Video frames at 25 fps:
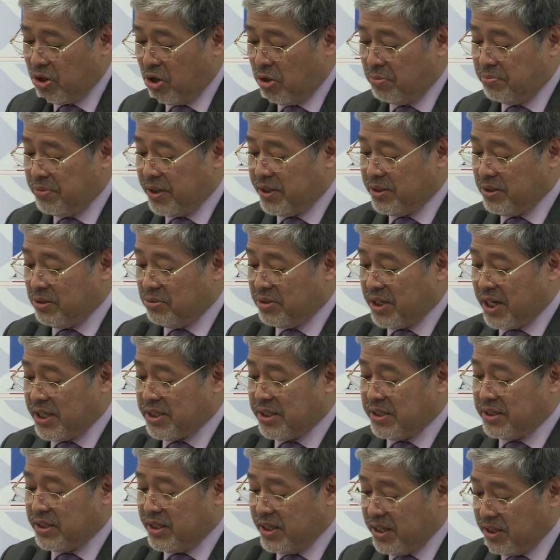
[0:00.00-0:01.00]
hope that the
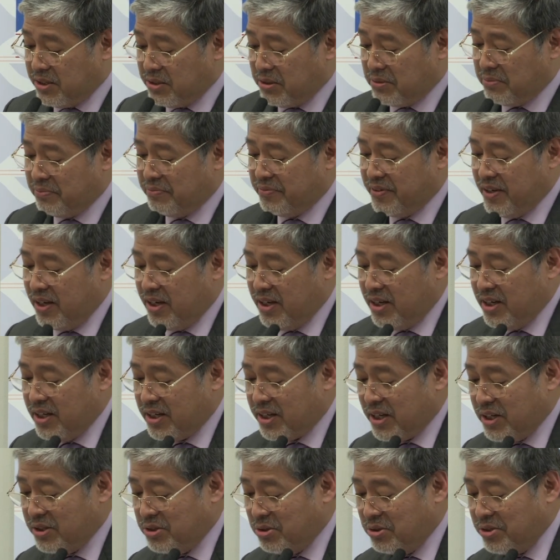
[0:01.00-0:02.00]
United Kingdom
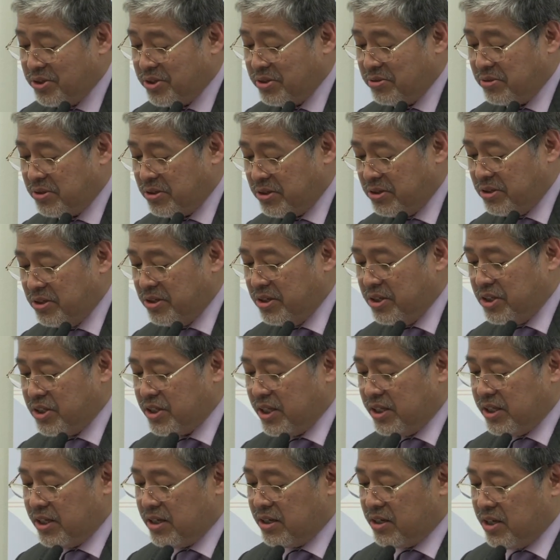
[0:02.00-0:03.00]
can also urge
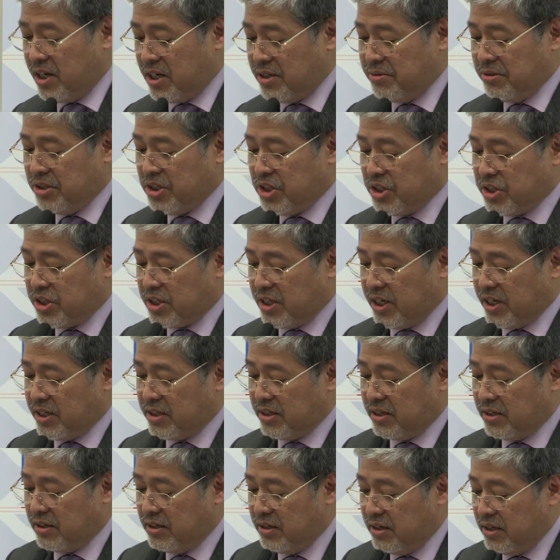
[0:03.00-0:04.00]
and encourage
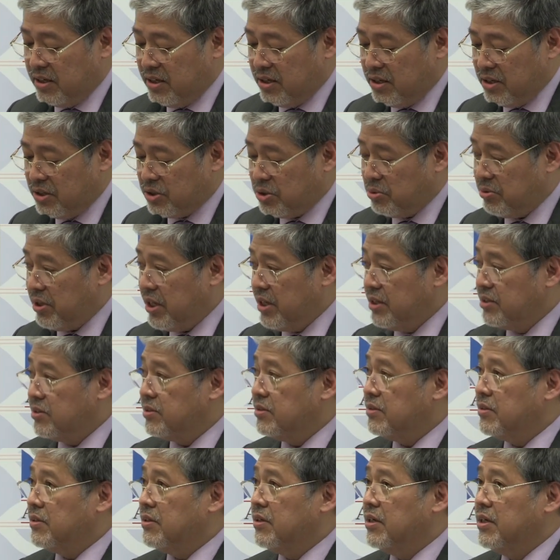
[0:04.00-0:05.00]
China to
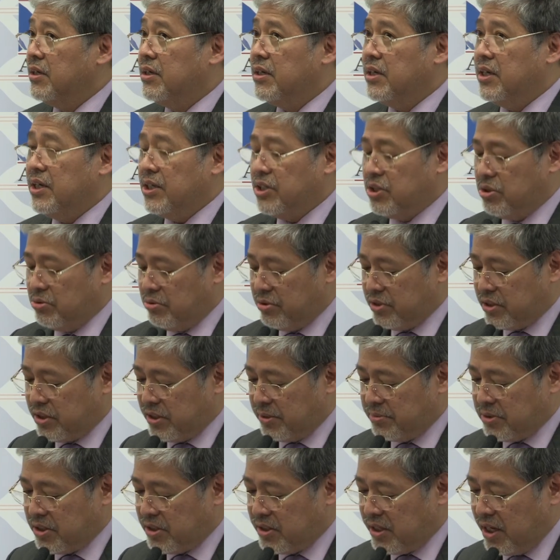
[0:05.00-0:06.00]
enter into a
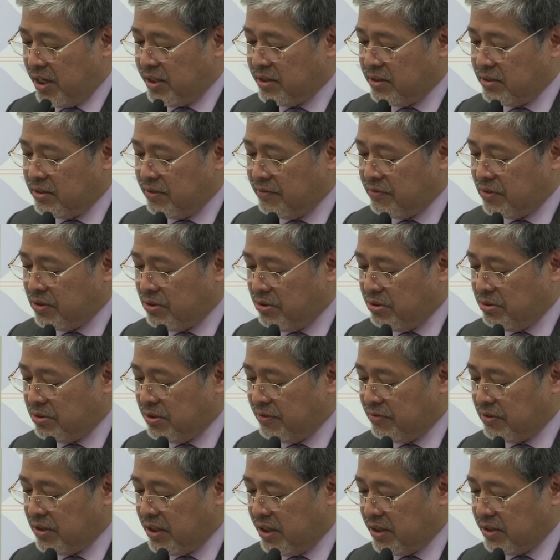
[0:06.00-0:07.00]
substantive code
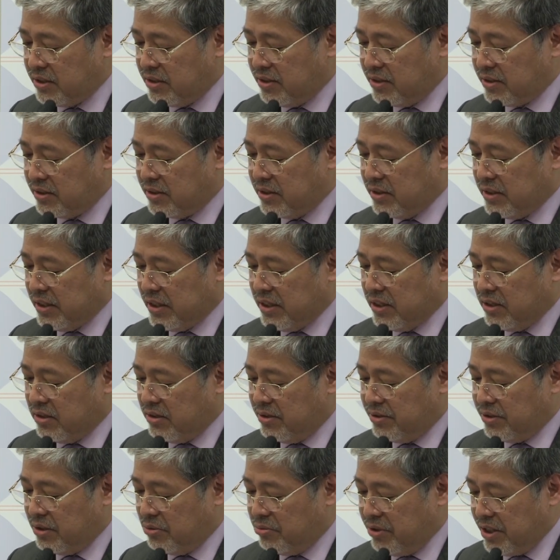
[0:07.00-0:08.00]
of conduct
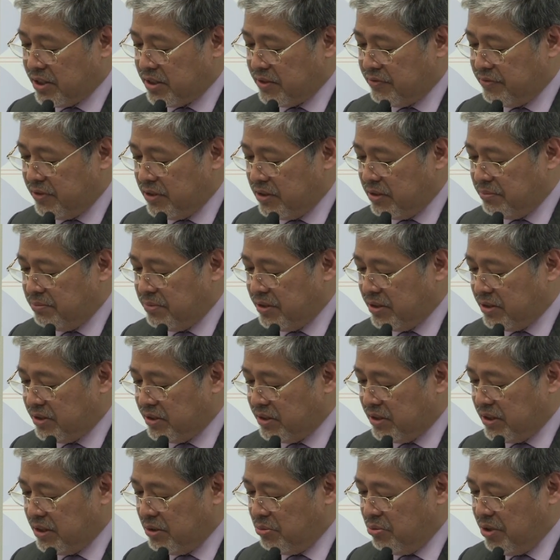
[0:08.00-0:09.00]
on the West Philippine
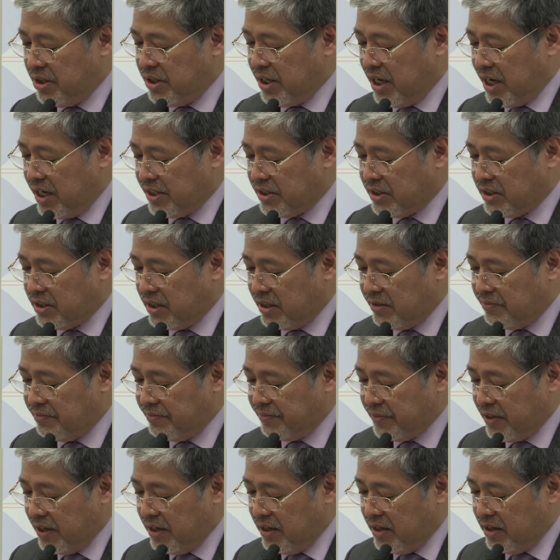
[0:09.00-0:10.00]
Sea with ASEAN
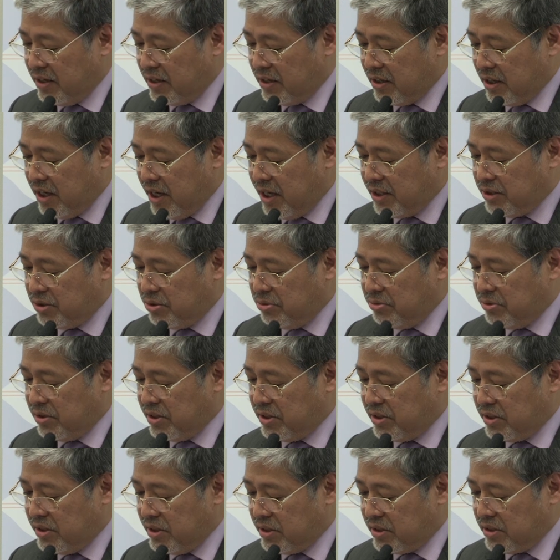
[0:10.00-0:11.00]
and to
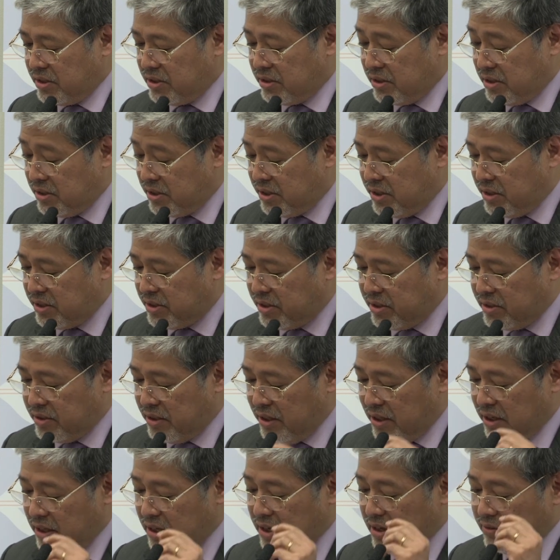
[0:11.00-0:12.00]
desist
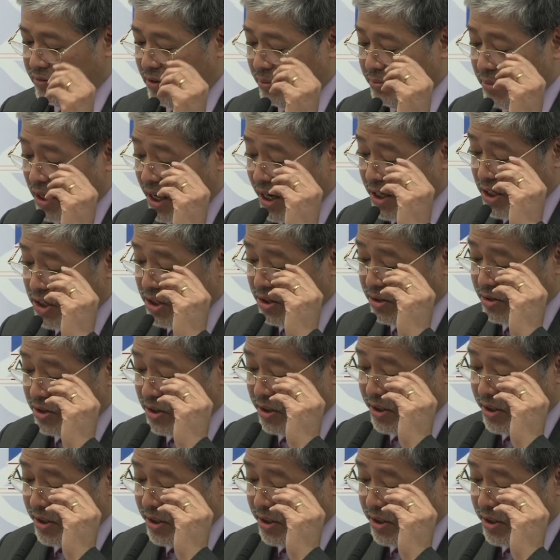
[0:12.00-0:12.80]
from actions